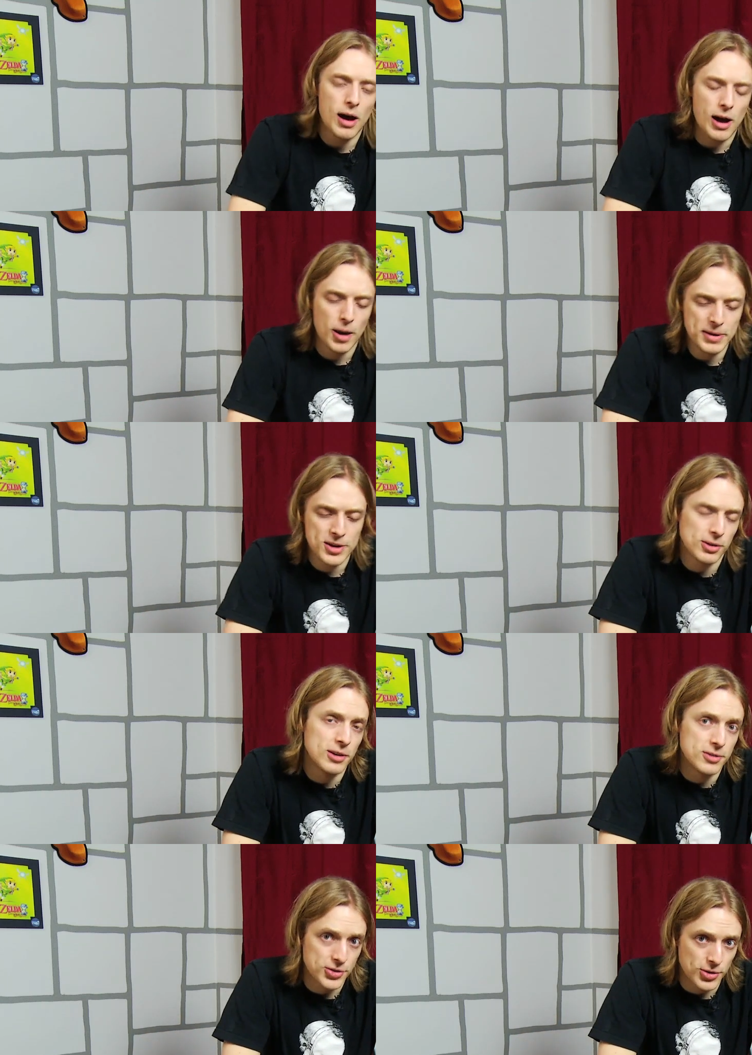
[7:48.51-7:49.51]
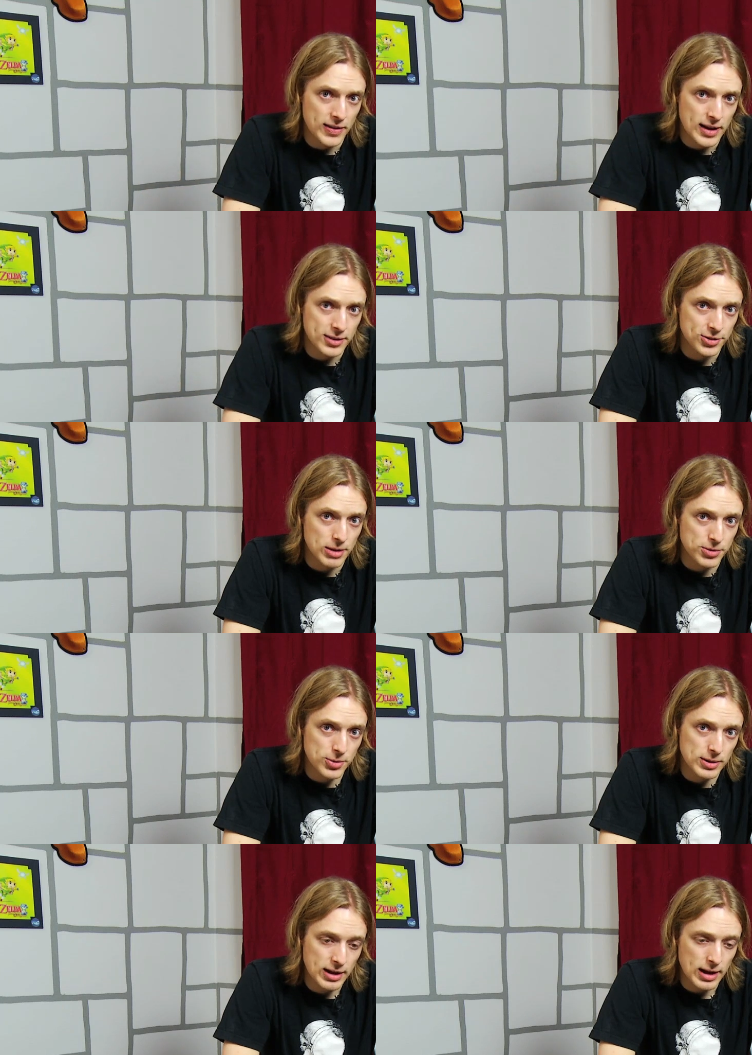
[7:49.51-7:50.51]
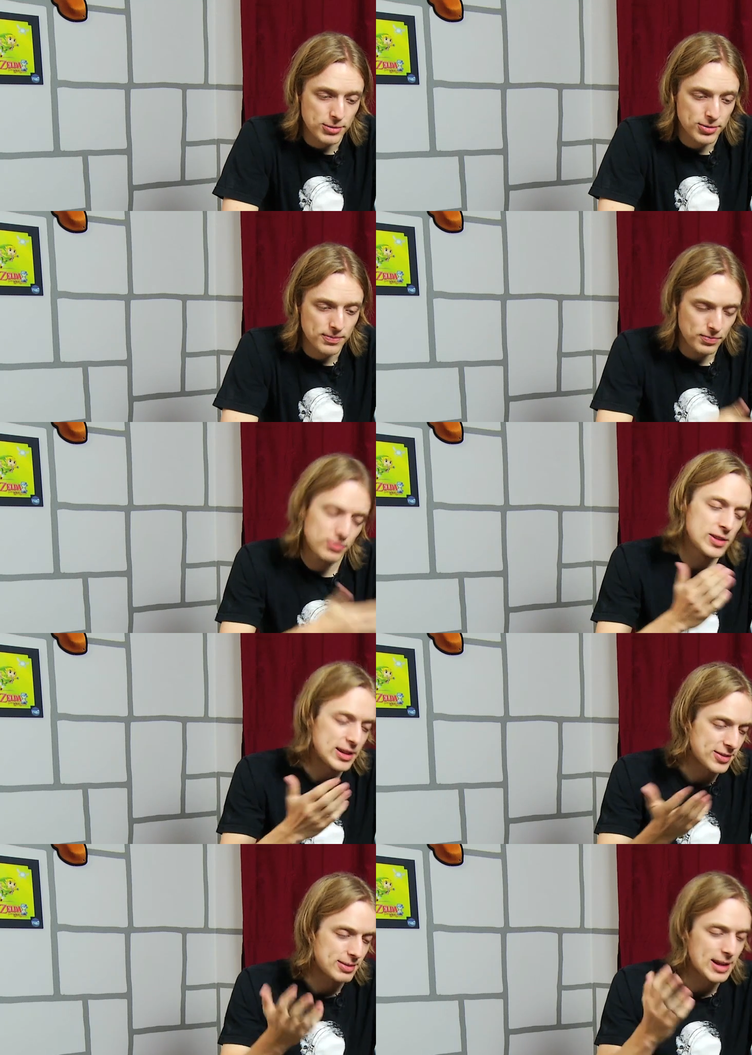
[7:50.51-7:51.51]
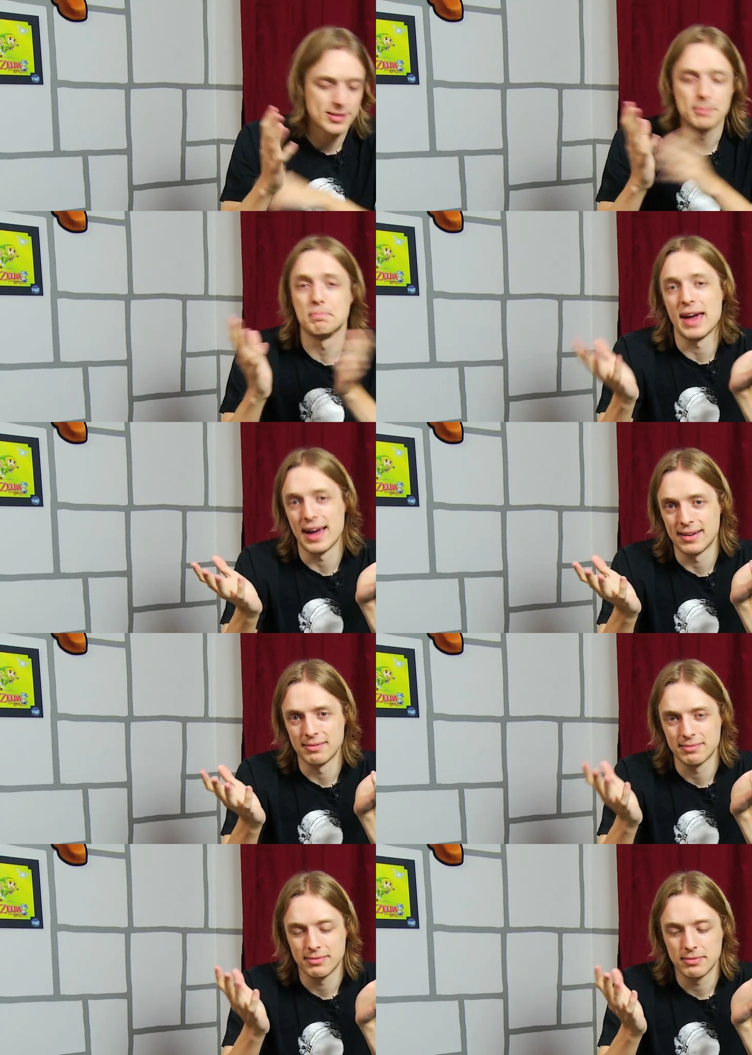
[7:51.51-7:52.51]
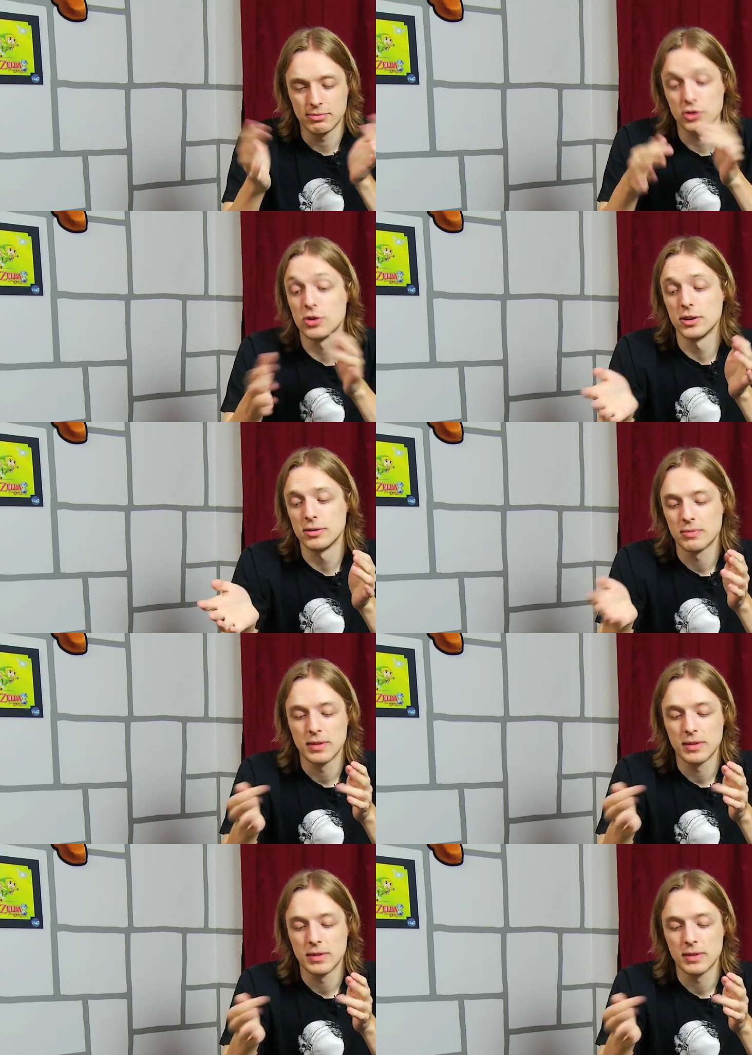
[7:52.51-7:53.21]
I'll be curious to try that in subsequent games. So that's the bad. The good,